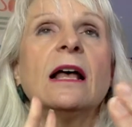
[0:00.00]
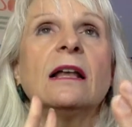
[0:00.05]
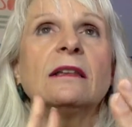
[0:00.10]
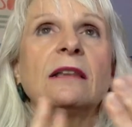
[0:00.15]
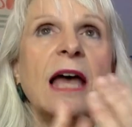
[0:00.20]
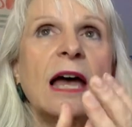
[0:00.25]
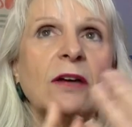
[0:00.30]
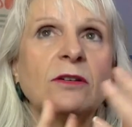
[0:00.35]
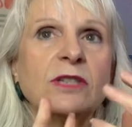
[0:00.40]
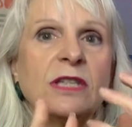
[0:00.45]

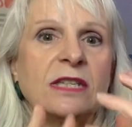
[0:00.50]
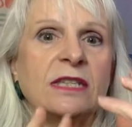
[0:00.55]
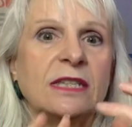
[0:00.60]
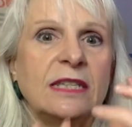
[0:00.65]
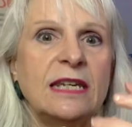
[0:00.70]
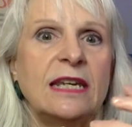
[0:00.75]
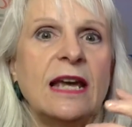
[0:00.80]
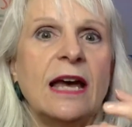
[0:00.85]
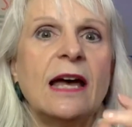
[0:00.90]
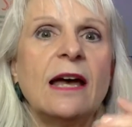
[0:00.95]

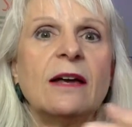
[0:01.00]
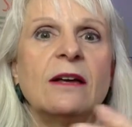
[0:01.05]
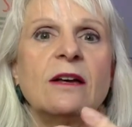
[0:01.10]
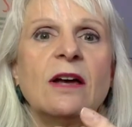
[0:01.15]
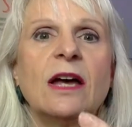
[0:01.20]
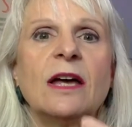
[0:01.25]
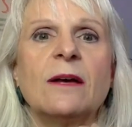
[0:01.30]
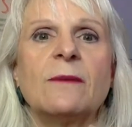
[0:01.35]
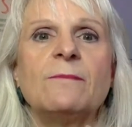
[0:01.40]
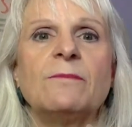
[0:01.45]
Laodicea,
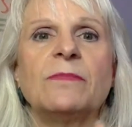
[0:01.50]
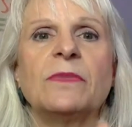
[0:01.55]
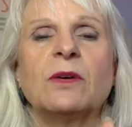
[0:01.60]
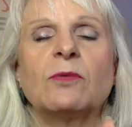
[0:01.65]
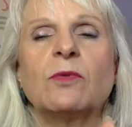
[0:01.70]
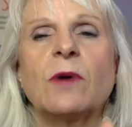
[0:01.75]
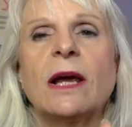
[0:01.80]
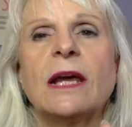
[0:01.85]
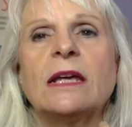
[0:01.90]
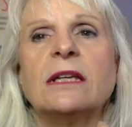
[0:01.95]

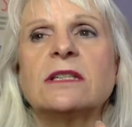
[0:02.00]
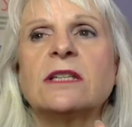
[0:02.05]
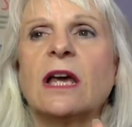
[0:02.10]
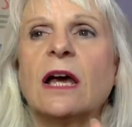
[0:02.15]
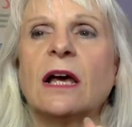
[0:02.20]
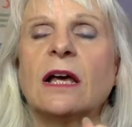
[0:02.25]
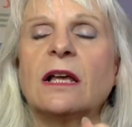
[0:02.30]
right?